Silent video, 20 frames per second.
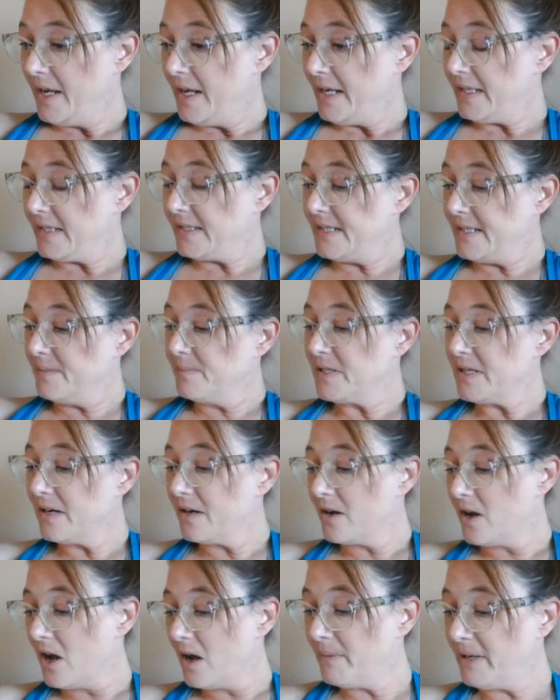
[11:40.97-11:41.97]
it seems that a
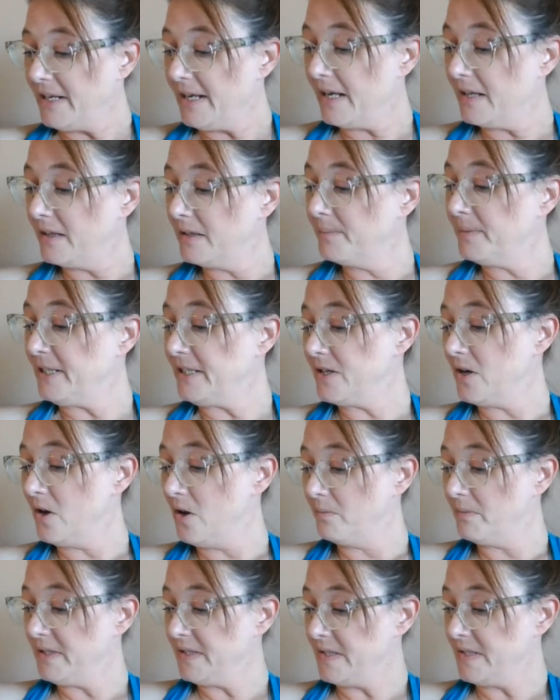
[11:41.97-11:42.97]
common element to
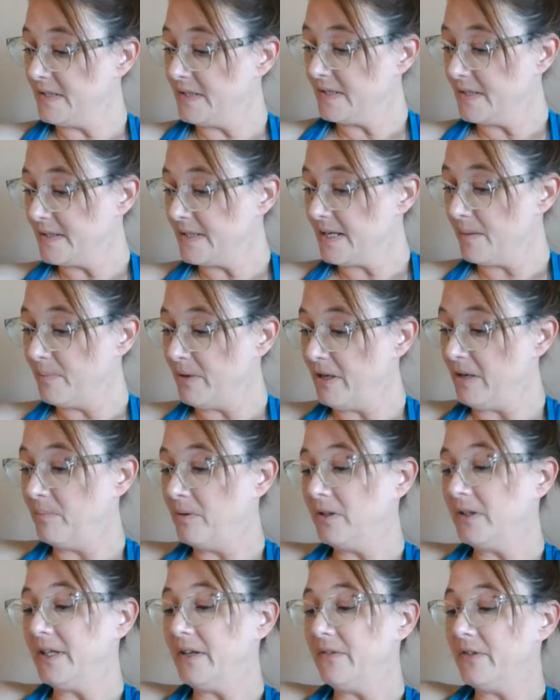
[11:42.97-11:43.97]
homelessness is that
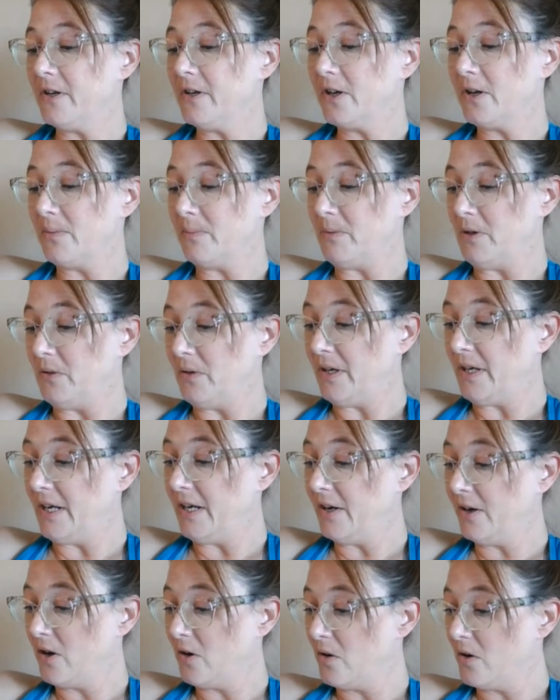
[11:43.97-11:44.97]
people leave their
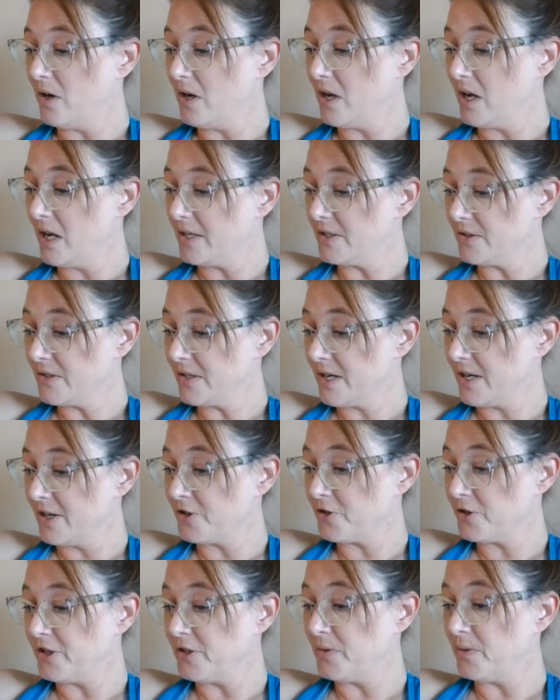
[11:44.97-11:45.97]
community and go across the
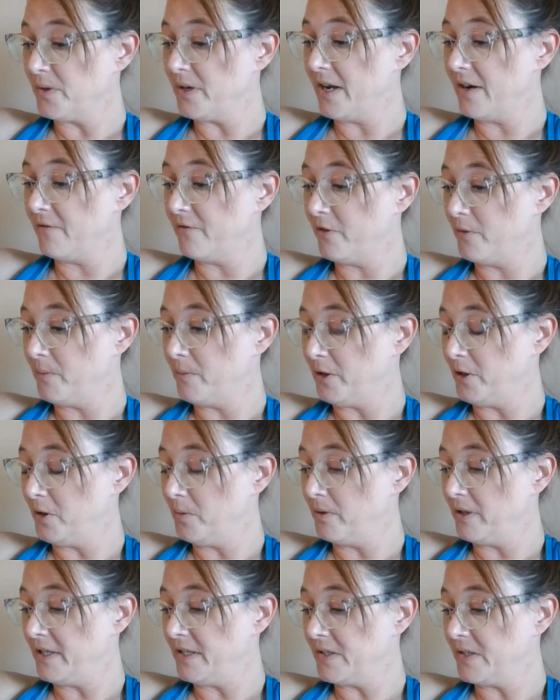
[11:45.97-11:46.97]
country to an unfamiliar
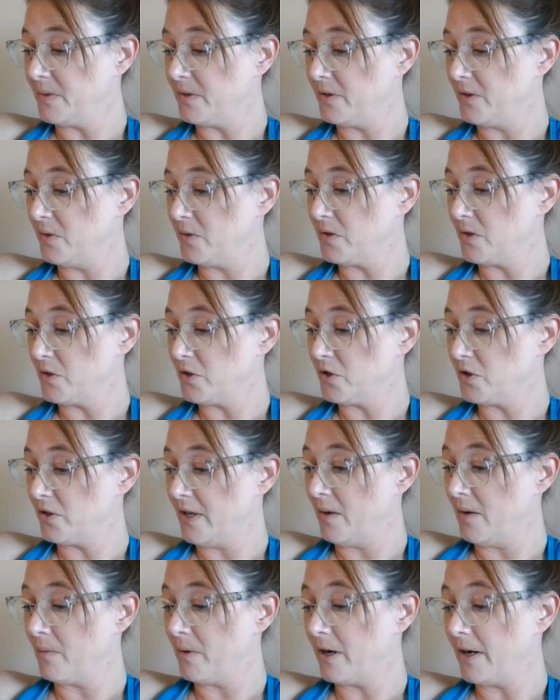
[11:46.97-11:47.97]
place with no social
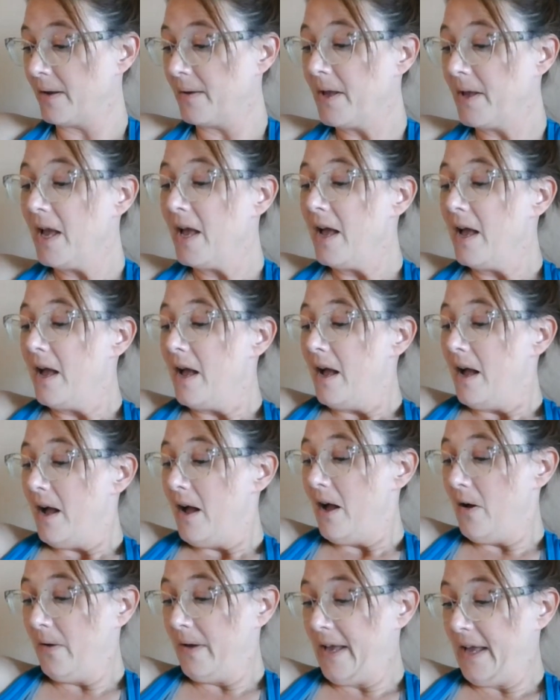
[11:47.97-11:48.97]
network.
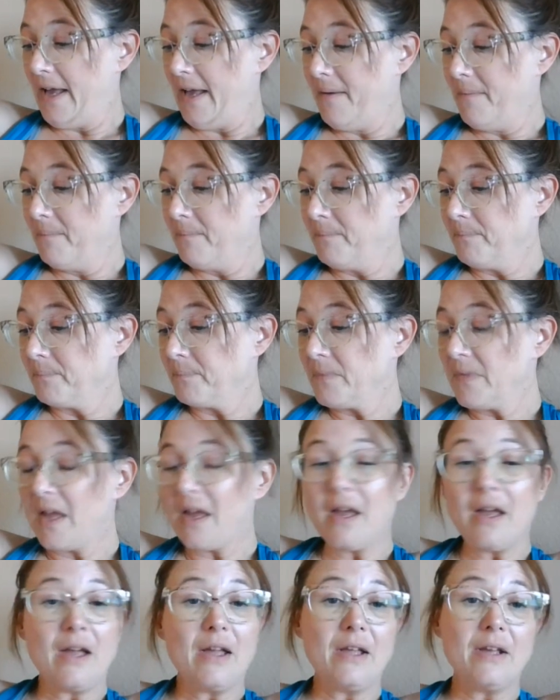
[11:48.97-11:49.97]
Okay,
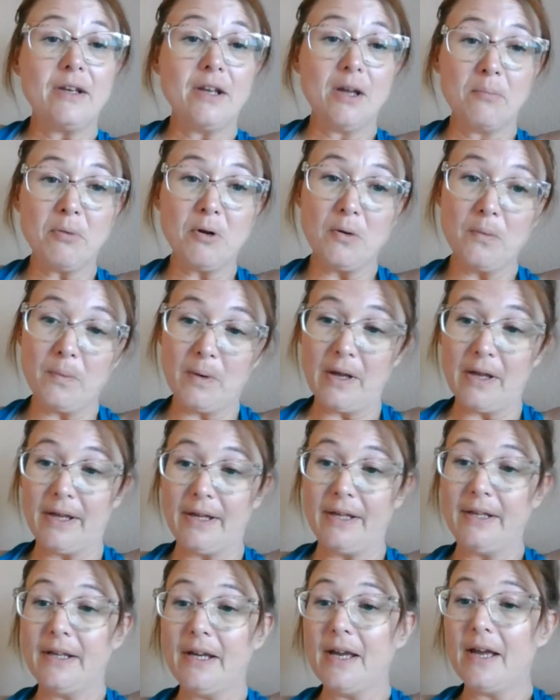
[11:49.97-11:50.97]
number
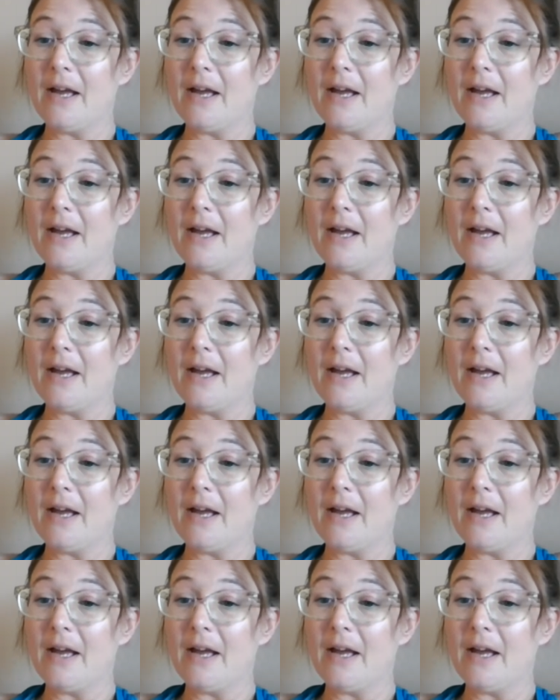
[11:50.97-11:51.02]
one,